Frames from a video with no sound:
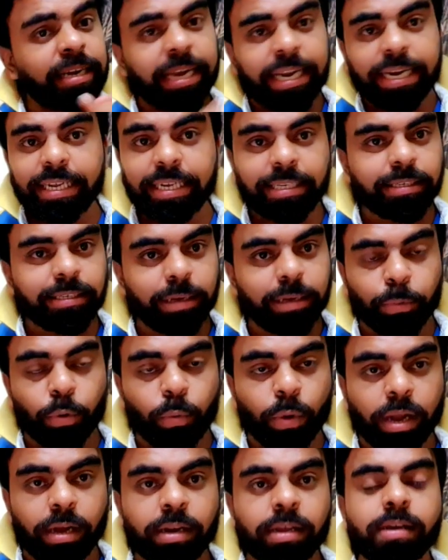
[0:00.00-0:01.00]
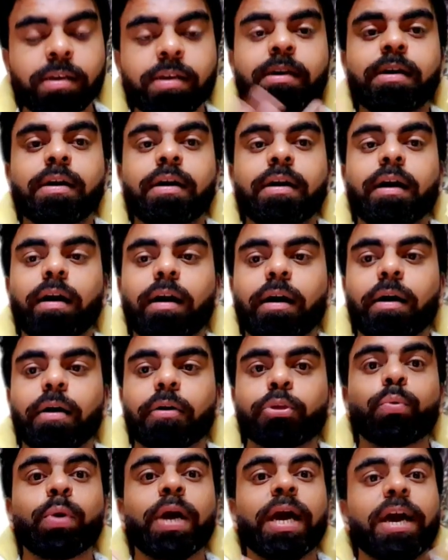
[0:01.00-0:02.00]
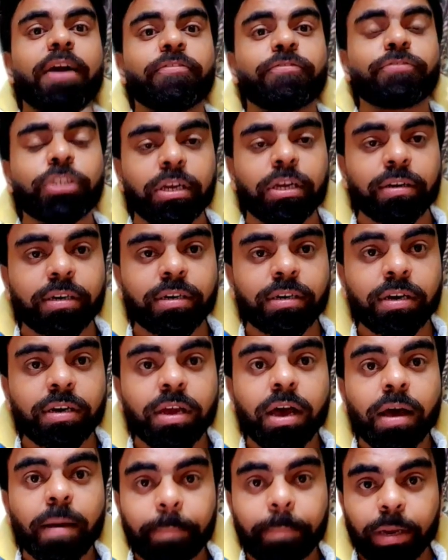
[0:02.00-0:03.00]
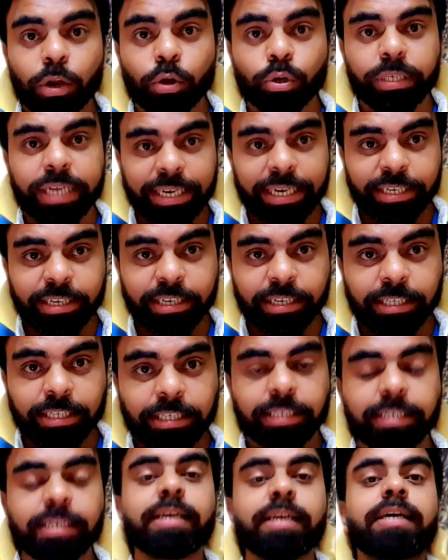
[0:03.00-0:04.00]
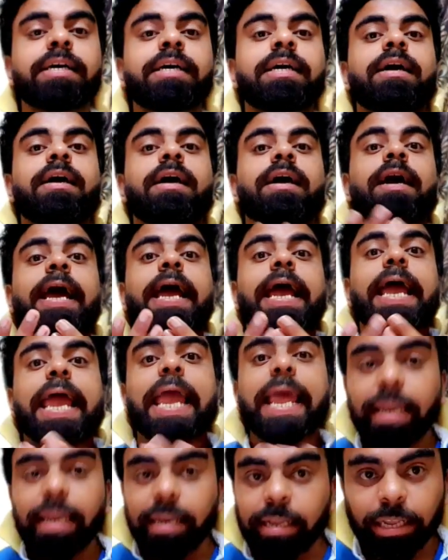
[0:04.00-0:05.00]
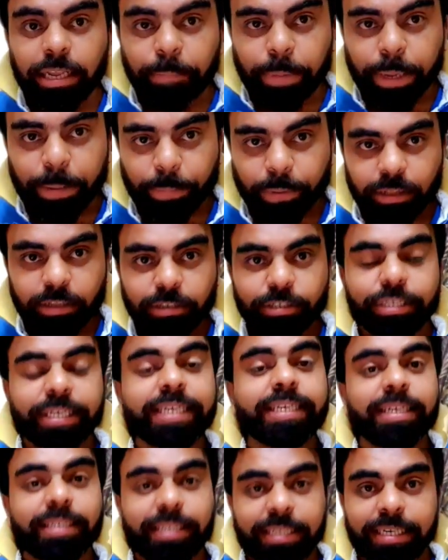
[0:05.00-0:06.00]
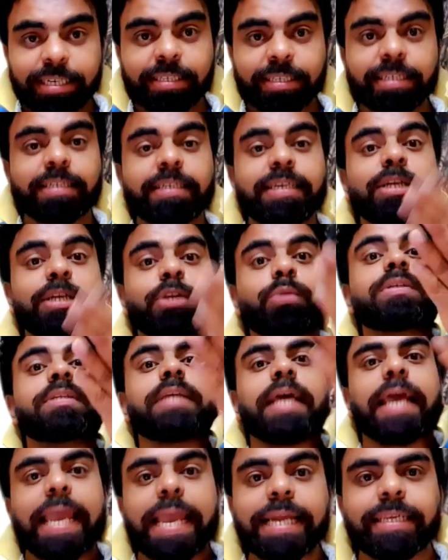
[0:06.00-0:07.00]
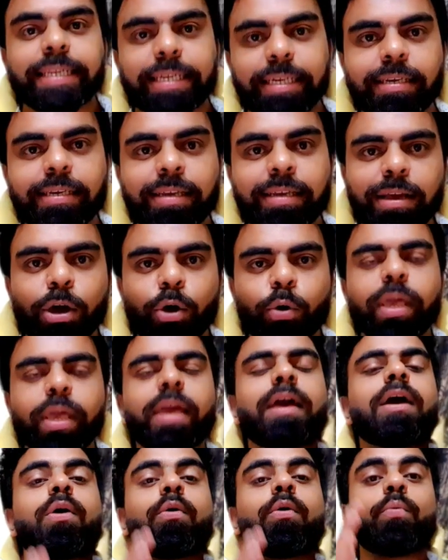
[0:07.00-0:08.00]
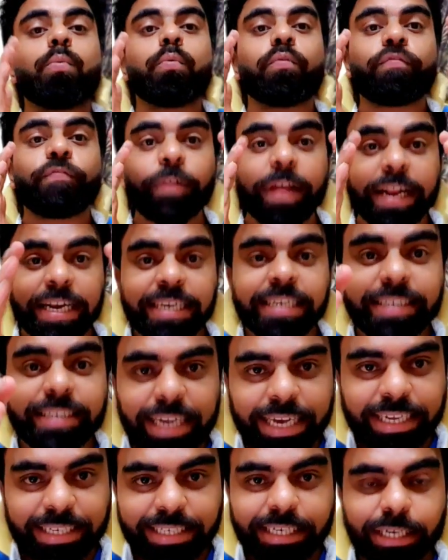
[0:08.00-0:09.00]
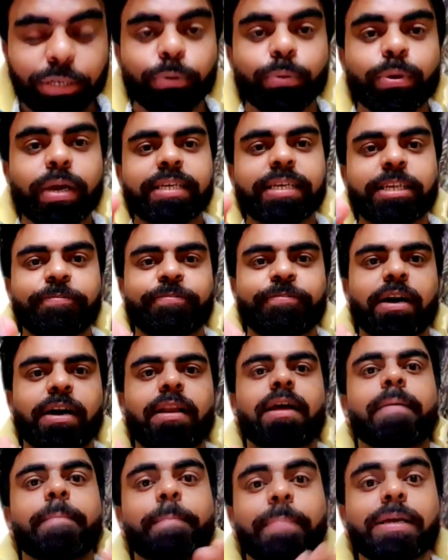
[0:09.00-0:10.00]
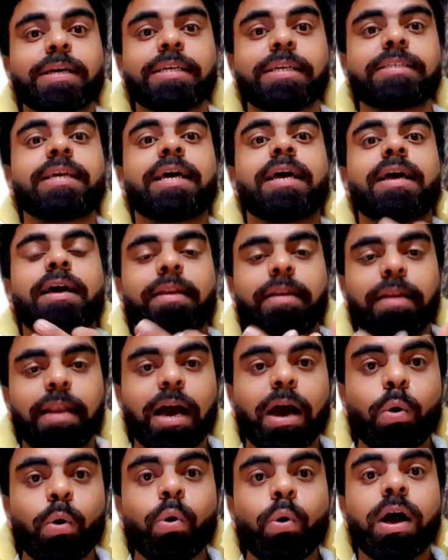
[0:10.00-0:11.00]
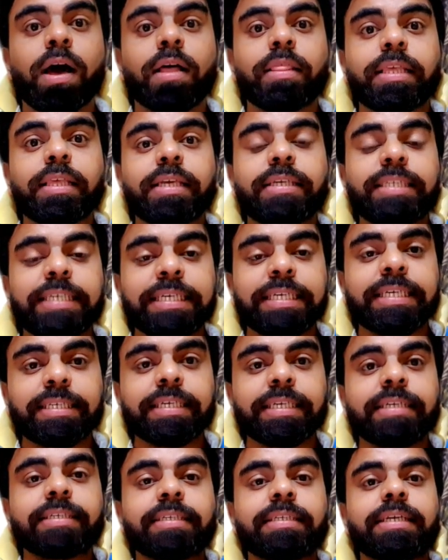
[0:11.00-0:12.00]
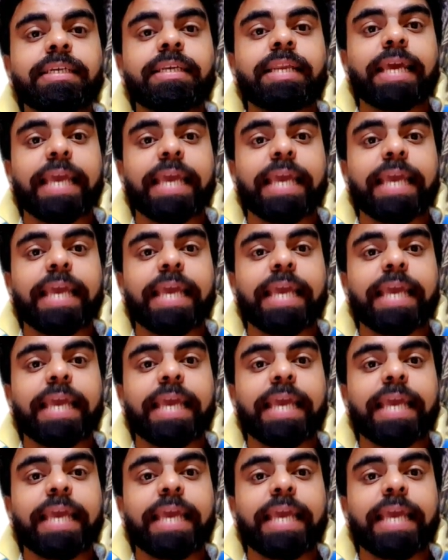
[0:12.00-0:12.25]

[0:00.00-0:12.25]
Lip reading: ladies, number 1. You have children below 10 years. Elderly people, senior citizen, it was 80. Okay, fantastic you guys have done, because now the senior citizen